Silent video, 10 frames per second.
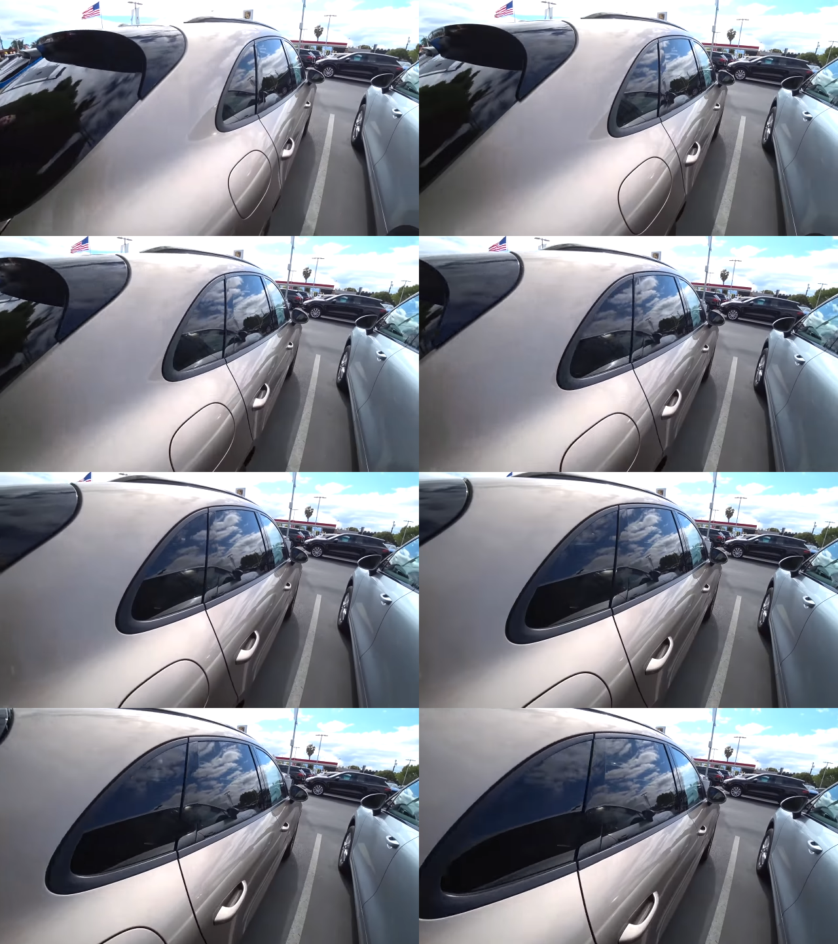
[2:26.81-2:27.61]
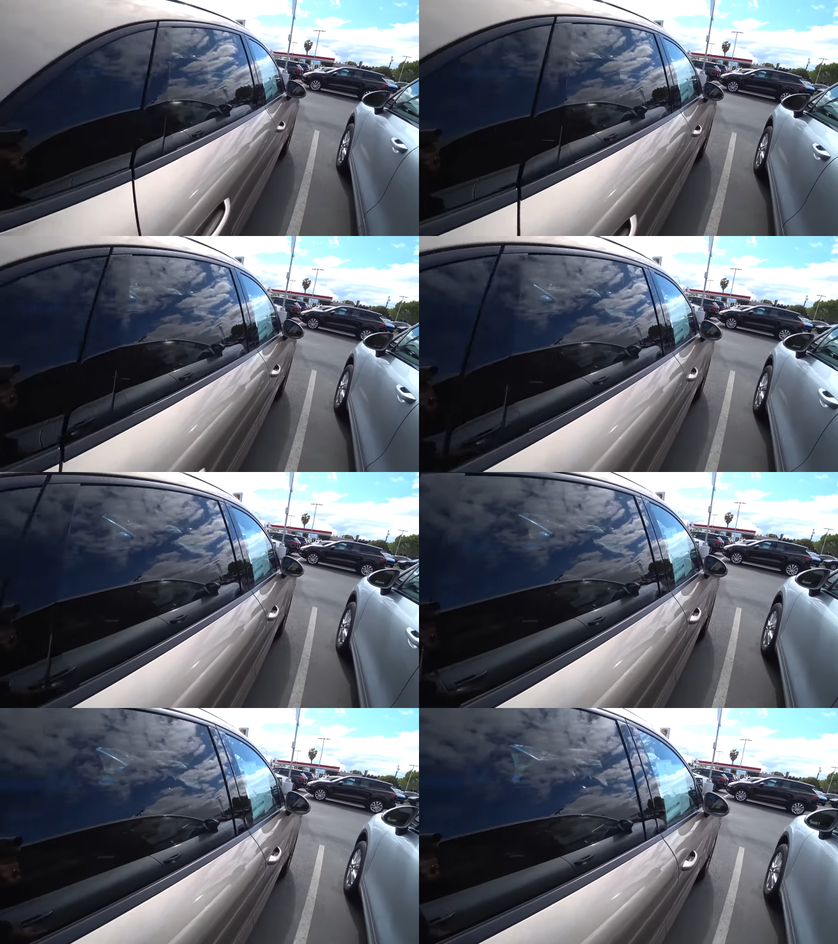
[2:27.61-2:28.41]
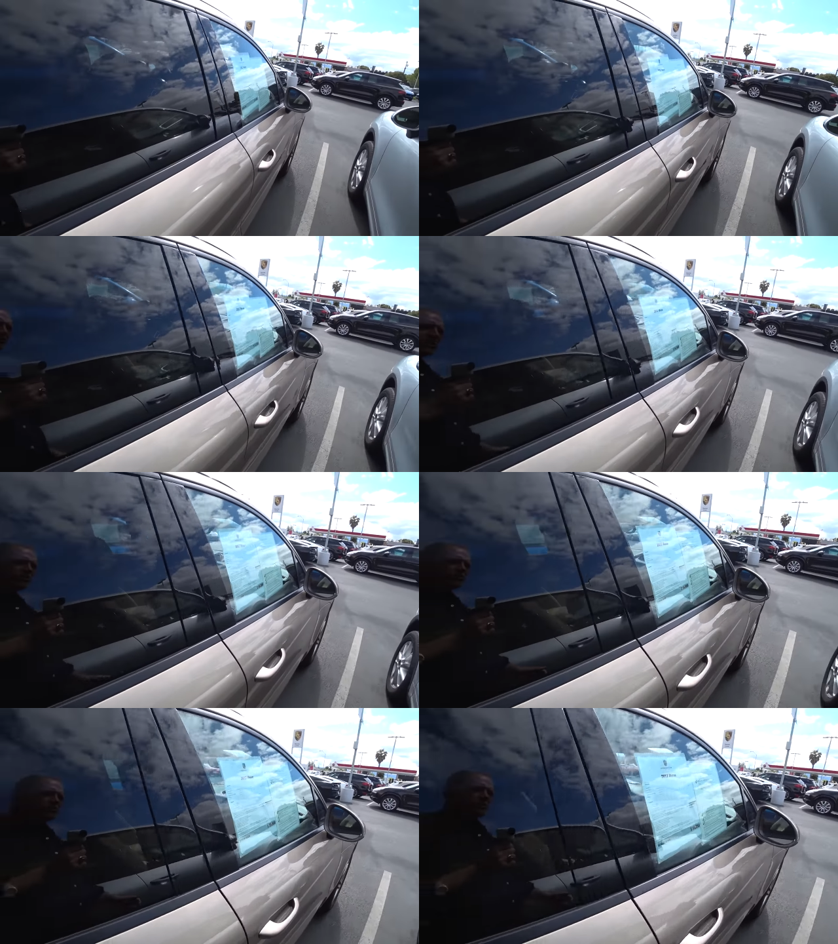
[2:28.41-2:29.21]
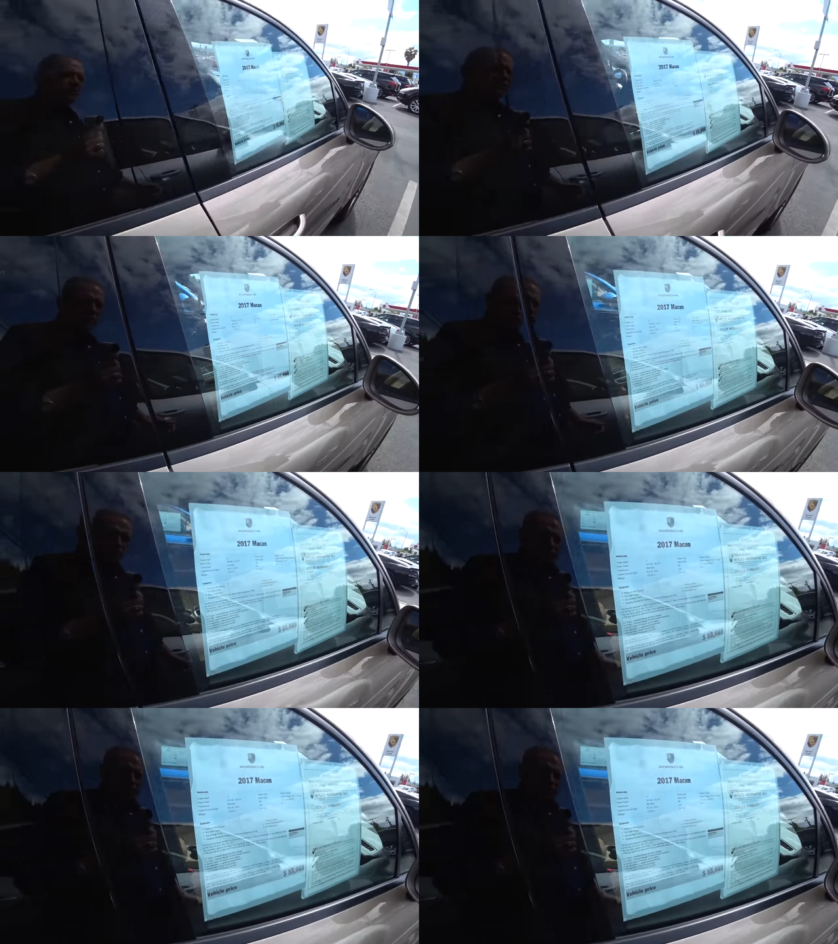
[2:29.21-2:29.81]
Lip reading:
Nobody's mouth can be seen.